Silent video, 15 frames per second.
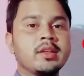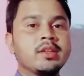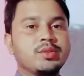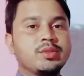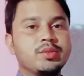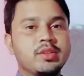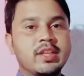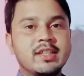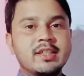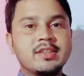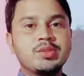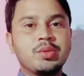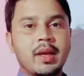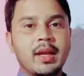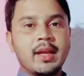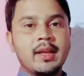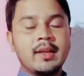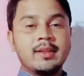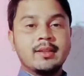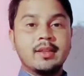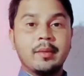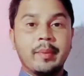So that is why
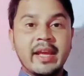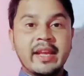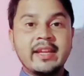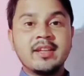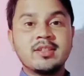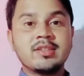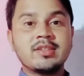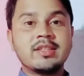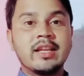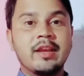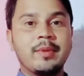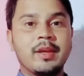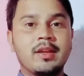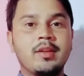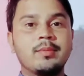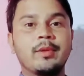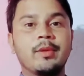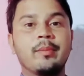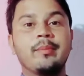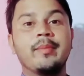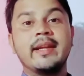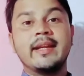the various level of
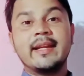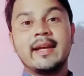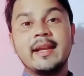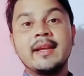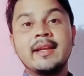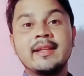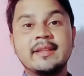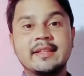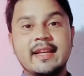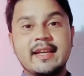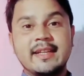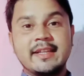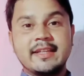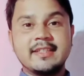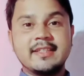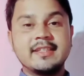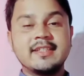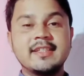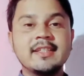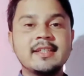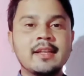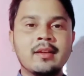government are there
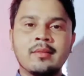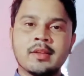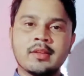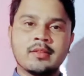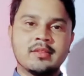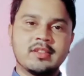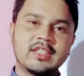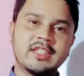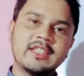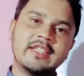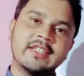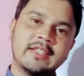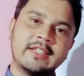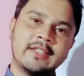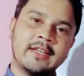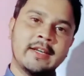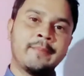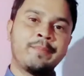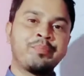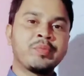exist in our country India.